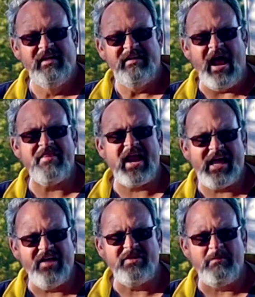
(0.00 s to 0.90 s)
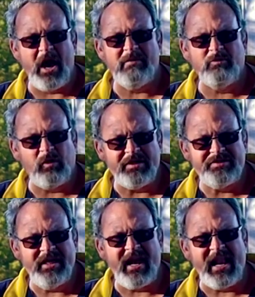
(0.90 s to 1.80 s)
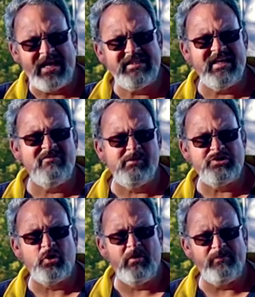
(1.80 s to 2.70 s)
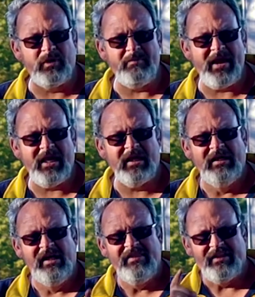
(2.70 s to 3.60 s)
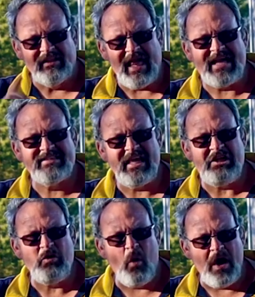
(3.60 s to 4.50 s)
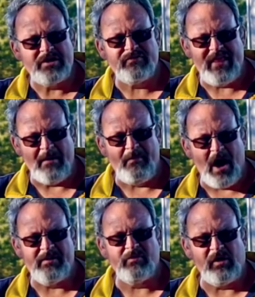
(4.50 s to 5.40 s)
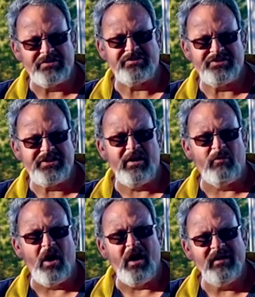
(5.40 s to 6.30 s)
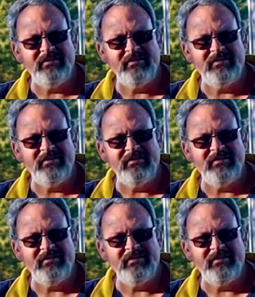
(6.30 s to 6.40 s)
Now that I got the bottom crust in, I like to give them a short pre-bake. The last thing you want is for that bottom crust to stay raw.